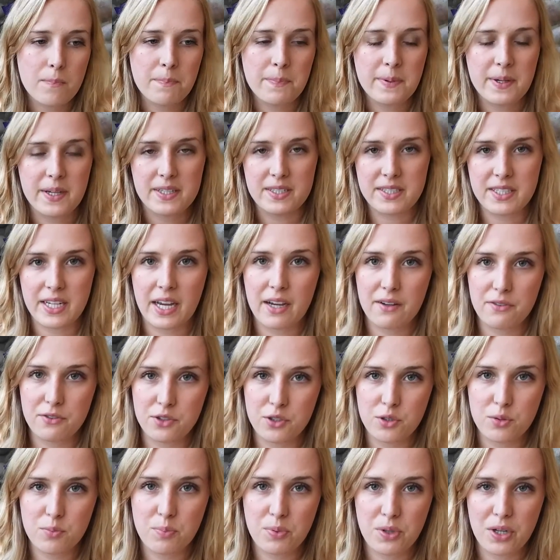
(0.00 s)
But after
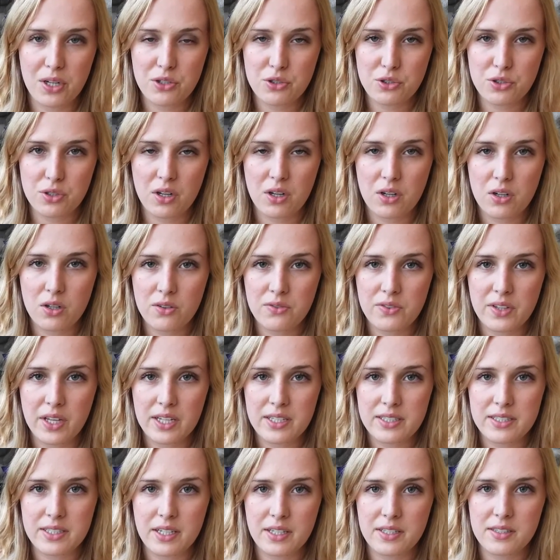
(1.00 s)
you brush all of
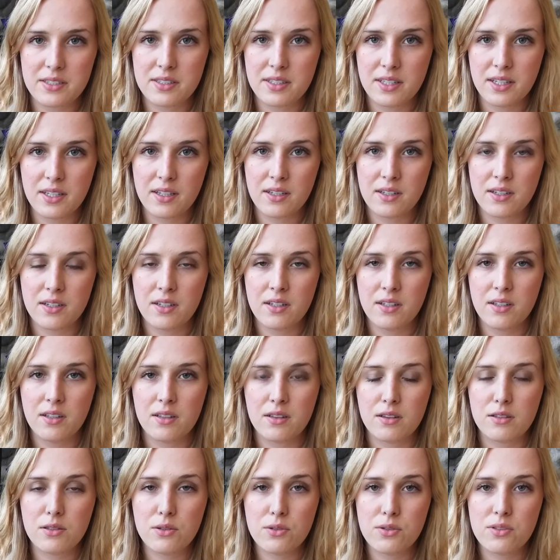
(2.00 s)
that dead skin
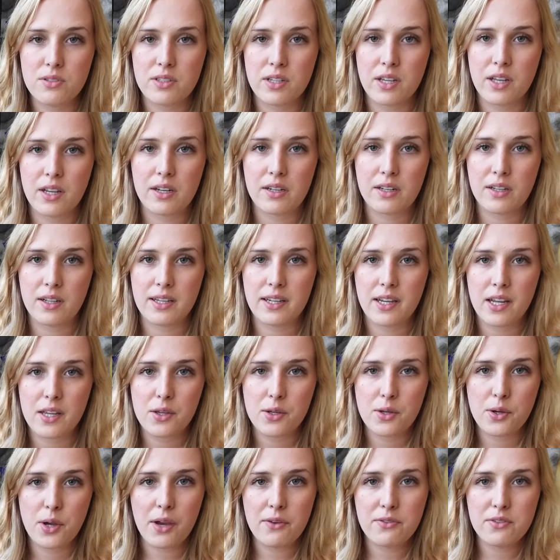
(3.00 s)
loose, and like
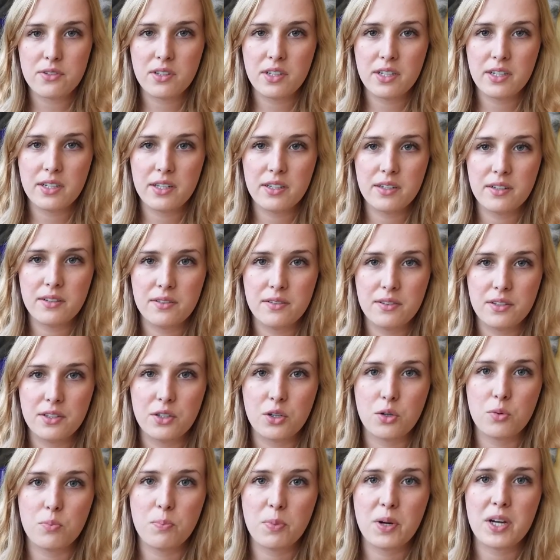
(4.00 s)
you have to like, you
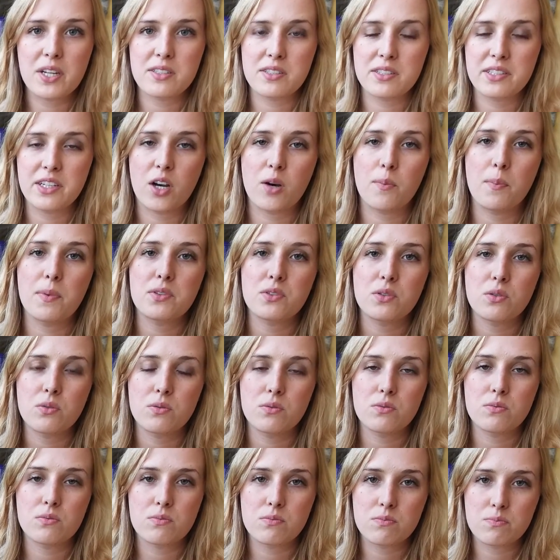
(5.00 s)
know, press down, but
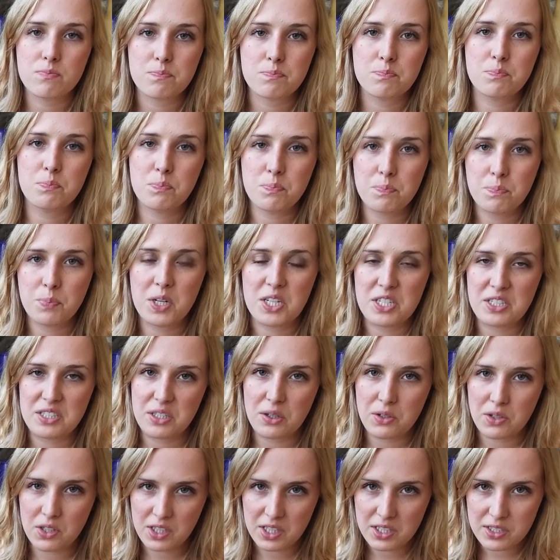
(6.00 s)
don't press
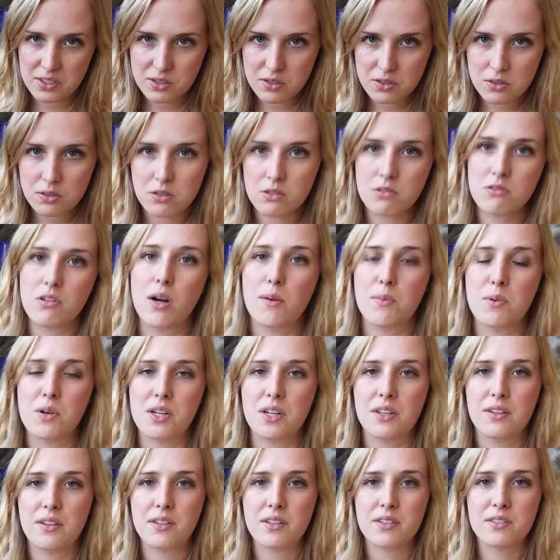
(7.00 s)
down and like scrub or
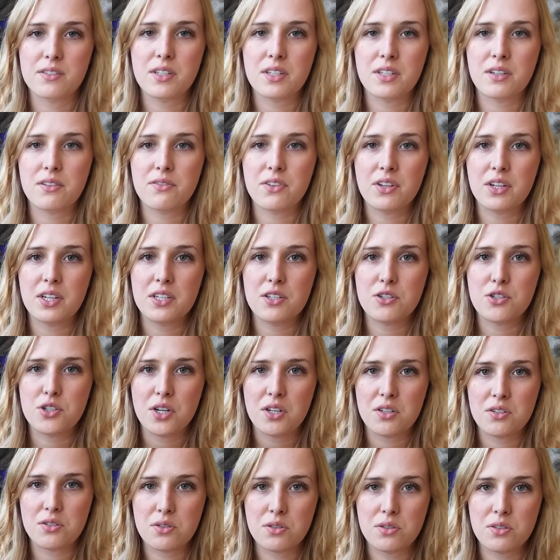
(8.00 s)
anything. It's like a very
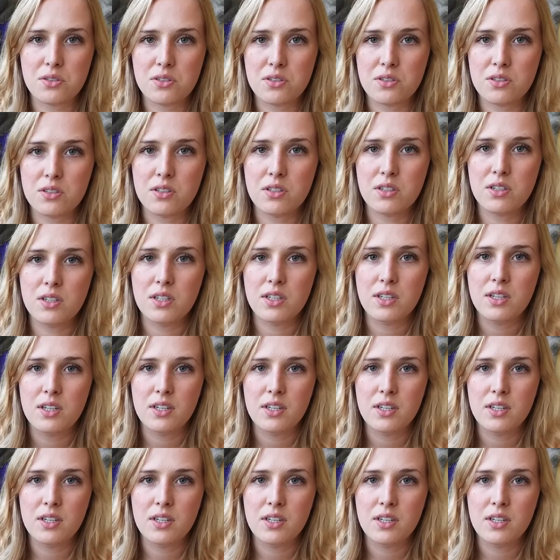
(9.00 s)
gentle,